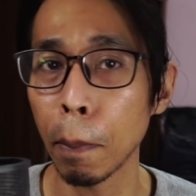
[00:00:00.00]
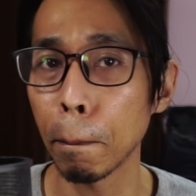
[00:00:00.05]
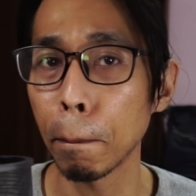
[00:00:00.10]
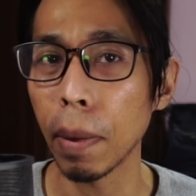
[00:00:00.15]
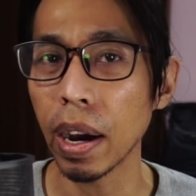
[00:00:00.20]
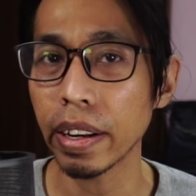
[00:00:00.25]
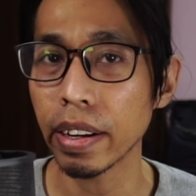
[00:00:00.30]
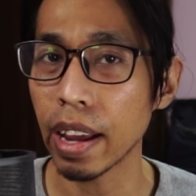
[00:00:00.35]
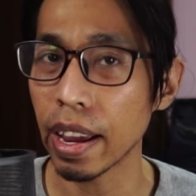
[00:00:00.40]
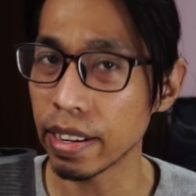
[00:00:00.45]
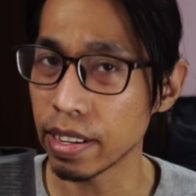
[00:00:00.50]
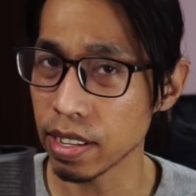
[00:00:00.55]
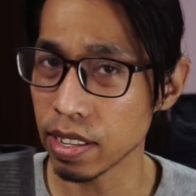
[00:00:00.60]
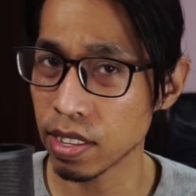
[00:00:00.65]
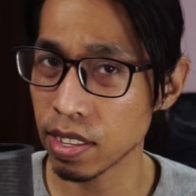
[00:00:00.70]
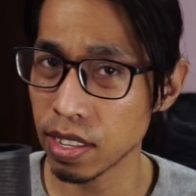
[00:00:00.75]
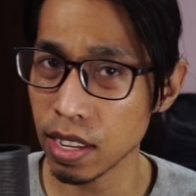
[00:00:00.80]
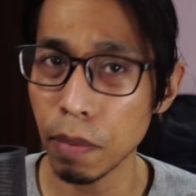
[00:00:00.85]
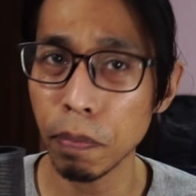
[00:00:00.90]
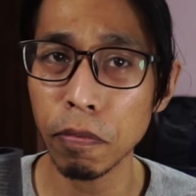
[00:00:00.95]
but at the
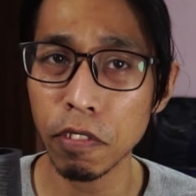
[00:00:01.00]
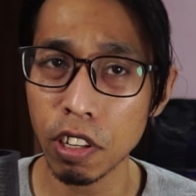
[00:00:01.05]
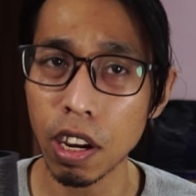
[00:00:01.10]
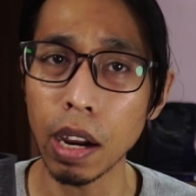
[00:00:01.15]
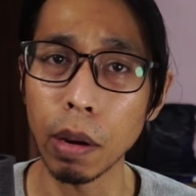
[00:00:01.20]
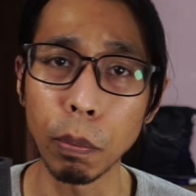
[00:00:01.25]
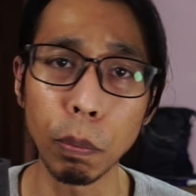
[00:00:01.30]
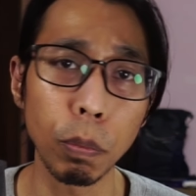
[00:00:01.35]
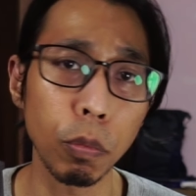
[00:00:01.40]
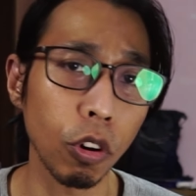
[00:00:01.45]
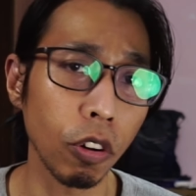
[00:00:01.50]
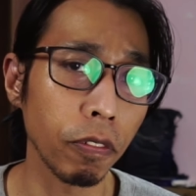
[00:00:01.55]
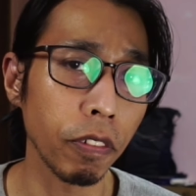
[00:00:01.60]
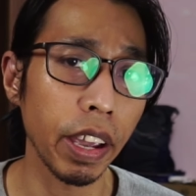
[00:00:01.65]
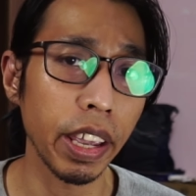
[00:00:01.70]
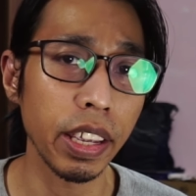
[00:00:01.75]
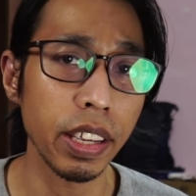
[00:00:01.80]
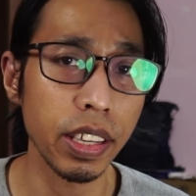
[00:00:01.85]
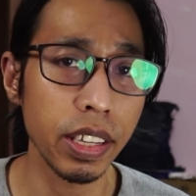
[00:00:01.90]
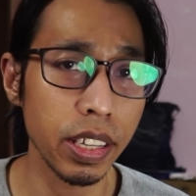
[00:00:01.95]
same time
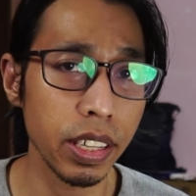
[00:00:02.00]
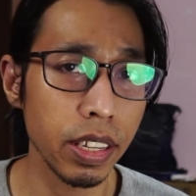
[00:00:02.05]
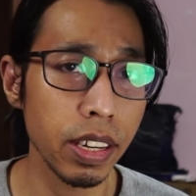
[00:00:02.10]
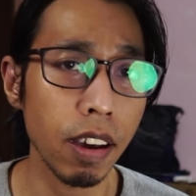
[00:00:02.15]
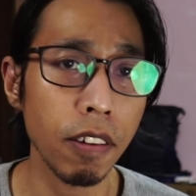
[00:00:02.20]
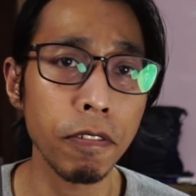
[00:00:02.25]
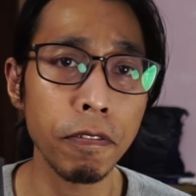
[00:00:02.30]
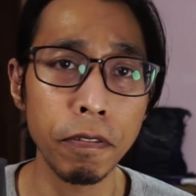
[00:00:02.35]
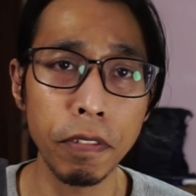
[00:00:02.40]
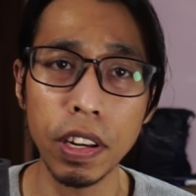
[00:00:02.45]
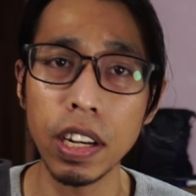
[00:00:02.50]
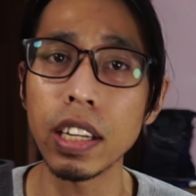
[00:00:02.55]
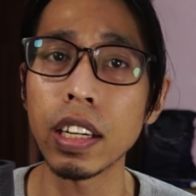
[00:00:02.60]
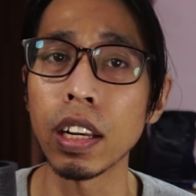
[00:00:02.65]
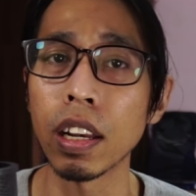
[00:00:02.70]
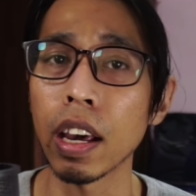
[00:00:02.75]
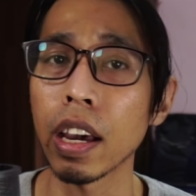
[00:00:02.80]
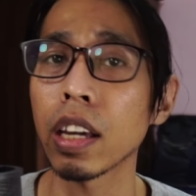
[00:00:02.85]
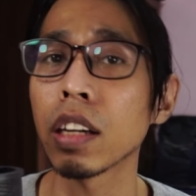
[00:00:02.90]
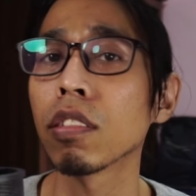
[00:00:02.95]
provide enough
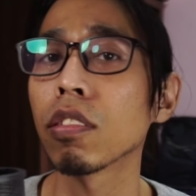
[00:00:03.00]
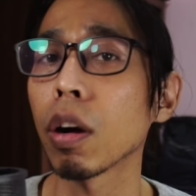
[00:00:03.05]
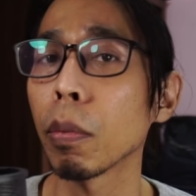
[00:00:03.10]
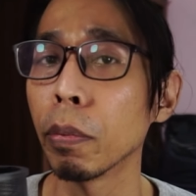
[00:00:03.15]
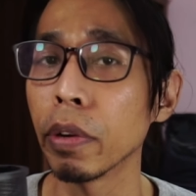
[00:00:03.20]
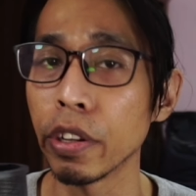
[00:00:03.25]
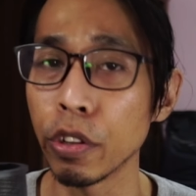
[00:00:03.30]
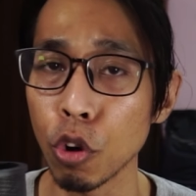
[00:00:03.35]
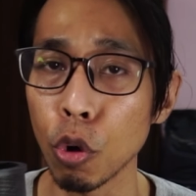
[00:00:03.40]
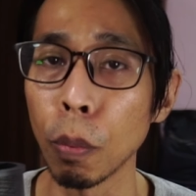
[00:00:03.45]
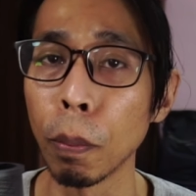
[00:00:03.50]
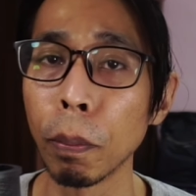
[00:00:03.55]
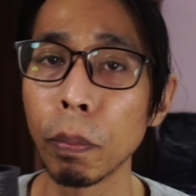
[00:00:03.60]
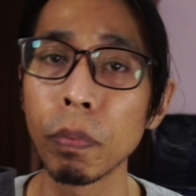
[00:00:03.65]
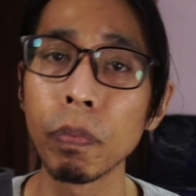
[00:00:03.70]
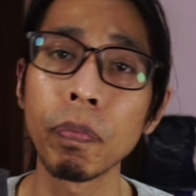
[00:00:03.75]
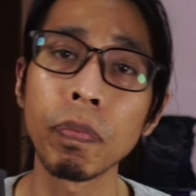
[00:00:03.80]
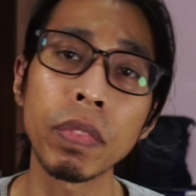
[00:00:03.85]
feeling like a rubber dome.